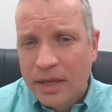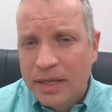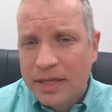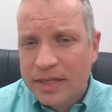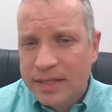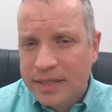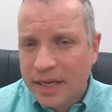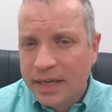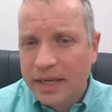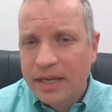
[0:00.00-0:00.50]

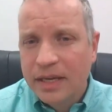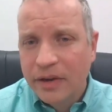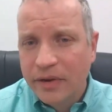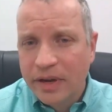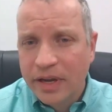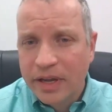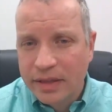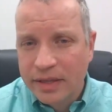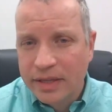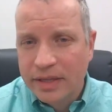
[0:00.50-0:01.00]
The second
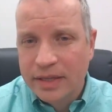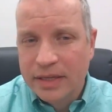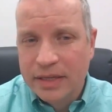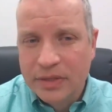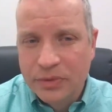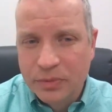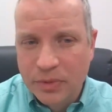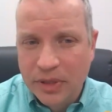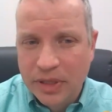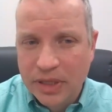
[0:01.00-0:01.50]
area I think that
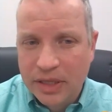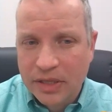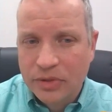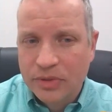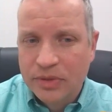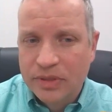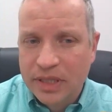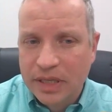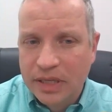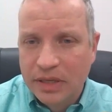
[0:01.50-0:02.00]
is really
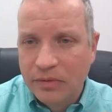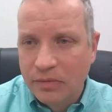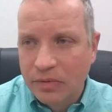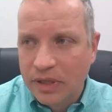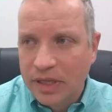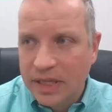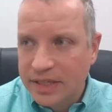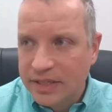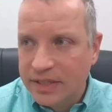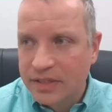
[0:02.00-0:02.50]
interesting
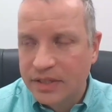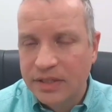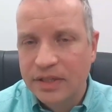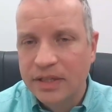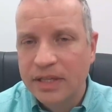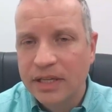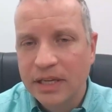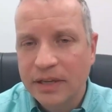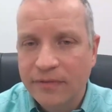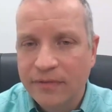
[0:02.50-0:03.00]
relates to
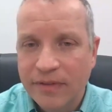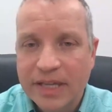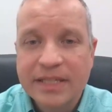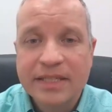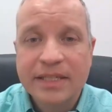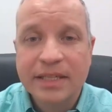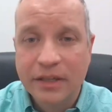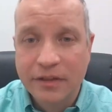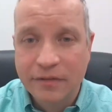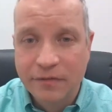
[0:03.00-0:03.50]
the
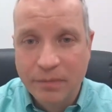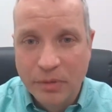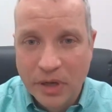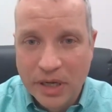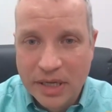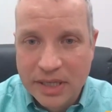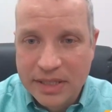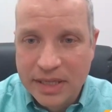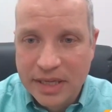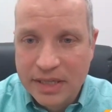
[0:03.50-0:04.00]
investigative
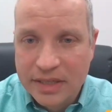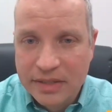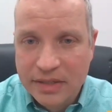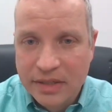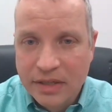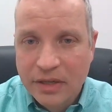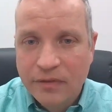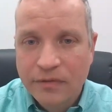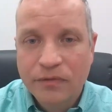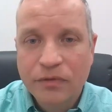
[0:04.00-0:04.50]

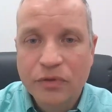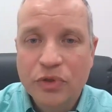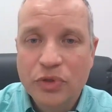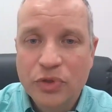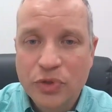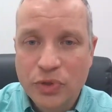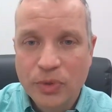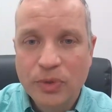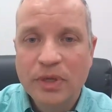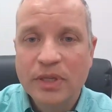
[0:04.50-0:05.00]
process. For a
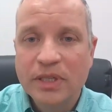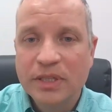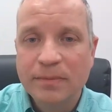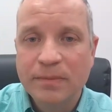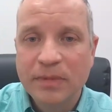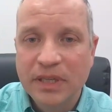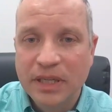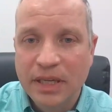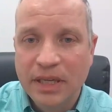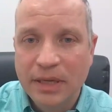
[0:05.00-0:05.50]
student to
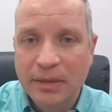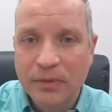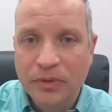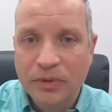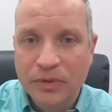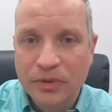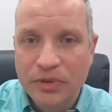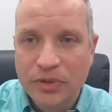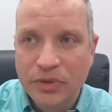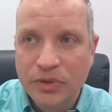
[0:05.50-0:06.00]
be
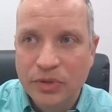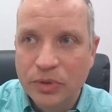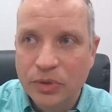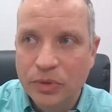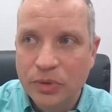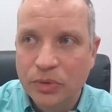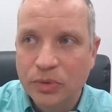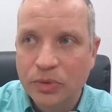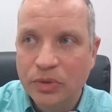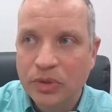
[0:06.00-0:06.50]
able
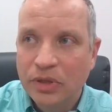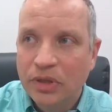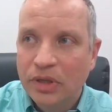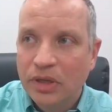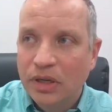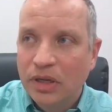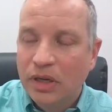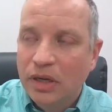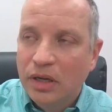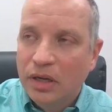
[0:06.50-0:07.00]
to
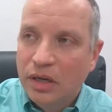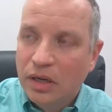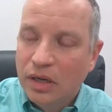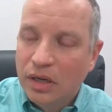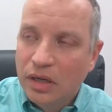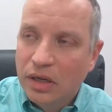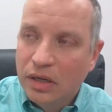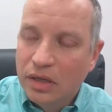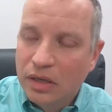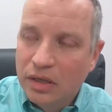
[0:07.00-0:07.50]

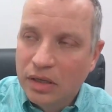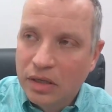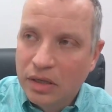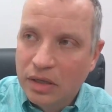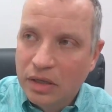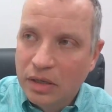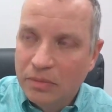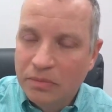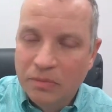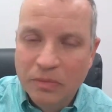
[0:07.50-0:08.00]

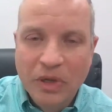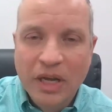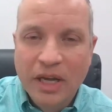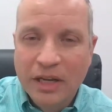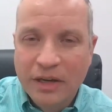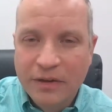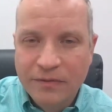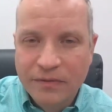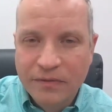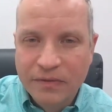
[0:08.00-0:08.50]

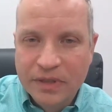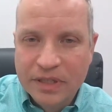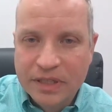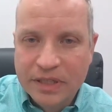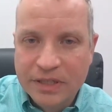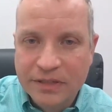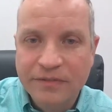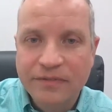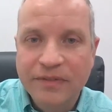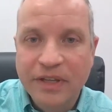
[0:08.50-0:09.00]
kind of
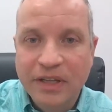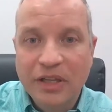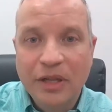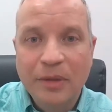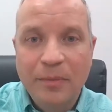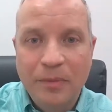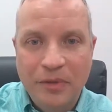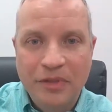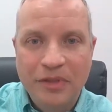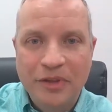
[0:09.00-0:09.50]

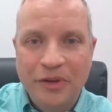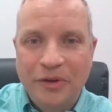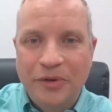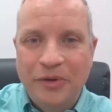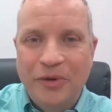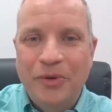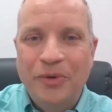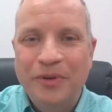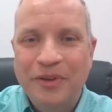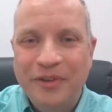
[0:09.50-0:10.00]
develop
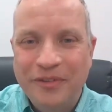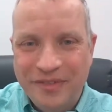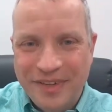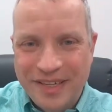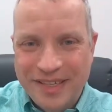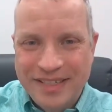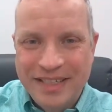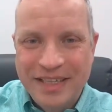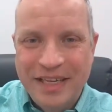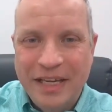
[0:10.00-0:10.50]
their own
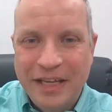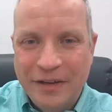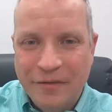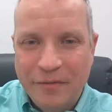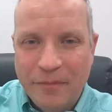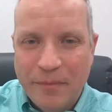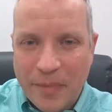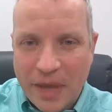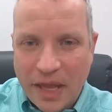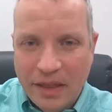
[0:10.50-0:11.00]

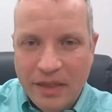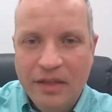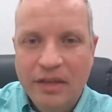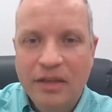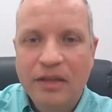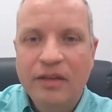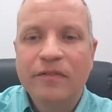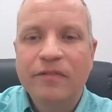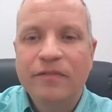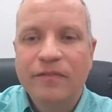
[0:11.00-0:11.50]
investigative
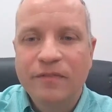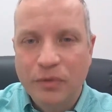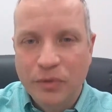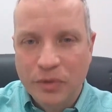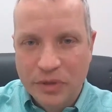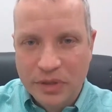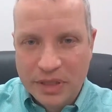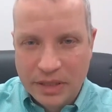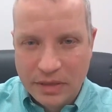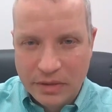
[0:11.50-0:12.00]
method
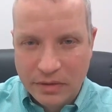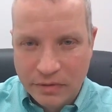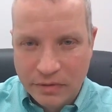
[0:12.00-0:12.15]
for